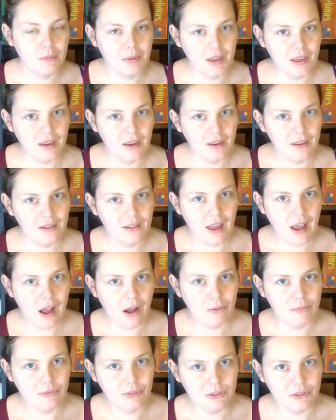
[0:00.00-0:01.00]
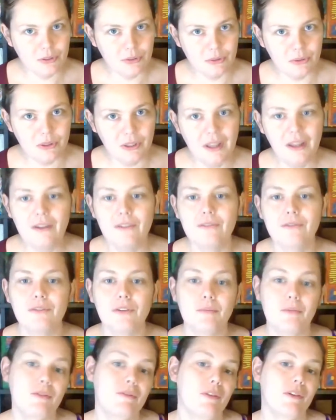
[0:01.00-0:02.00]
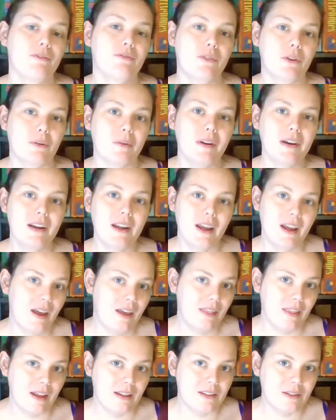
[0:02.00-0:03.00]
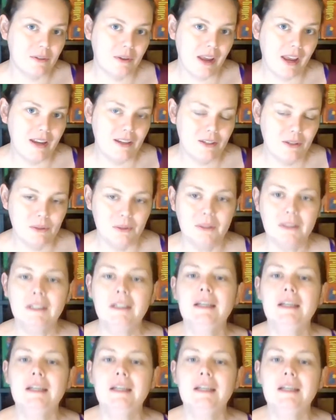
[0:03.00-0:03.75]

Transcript: be a helpful tool for moving forward, and that's okay too.